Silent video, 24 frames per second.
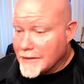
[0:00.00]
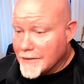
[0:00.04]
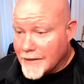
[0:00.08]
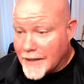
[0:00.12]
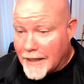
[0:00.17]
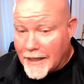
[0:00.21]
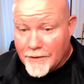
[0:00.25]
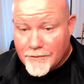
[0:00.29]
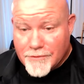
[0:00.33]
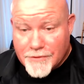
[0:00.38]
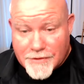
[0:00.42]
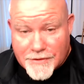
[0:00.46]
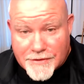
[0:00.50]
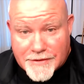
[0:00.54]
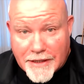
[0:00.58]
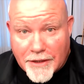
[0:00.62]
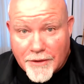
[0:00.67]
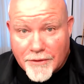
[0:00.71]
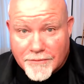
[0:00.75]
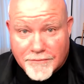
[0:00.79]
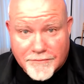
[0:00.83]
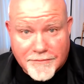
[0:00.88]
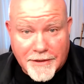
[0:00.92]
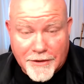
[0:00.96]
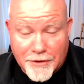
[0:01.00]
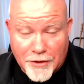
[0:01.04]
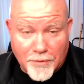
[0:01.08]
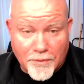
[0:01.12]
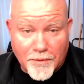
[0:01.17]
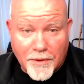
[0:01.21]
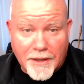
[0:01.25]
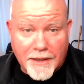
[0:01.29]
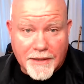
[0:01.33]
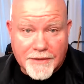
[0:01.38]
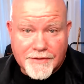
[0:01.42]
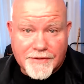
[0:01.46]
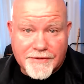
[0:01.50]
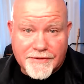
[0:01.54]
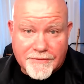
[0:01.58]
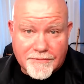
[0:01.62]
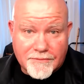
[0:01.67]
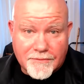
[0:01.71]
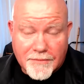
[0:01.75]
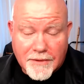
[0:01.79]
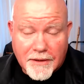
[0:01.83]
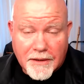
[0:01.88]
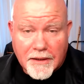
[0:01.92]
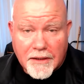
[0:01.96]
was just out in the woods,
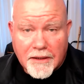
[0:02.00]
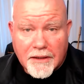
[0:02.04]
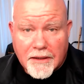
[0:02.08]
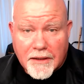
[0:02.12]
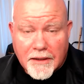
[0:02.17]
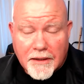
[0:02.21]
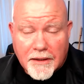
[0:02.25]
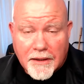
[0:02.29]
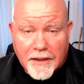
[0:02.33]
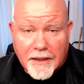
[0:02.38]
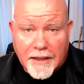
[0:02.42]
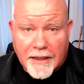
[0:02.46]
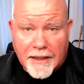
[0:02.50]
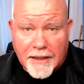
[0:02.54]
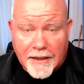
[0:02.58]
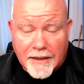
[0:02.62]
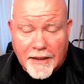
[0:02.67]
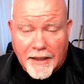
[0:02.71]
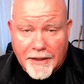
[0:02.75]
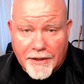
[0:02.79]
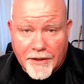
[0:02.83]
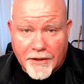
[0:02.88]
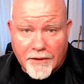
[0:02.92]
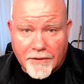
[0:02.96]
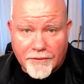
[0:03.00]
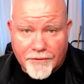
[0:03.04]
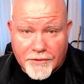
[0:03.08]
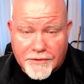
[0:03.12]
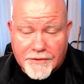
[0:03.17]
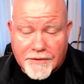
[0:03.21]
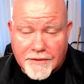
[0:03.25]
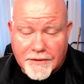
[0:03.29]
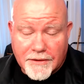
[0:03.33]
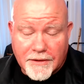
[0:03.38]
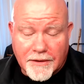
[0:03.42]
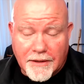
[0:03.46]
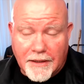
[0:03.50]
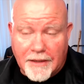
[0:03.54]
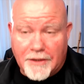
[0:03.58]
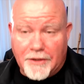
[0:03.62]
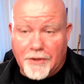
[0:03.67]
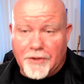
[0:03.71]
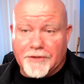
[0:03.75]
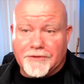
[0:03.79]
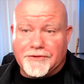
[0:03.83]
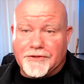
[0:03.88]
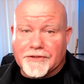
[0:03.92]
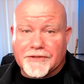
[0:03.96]
and there's
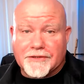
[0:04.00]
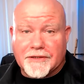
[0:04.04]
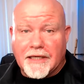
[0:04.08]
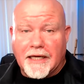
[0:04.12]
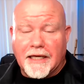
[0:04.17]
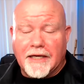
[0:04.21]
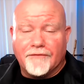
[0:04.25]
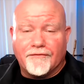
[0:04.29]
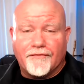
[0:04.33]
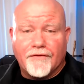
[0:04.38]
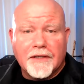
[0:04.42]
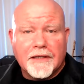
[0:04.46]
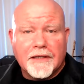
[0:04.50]
just kind of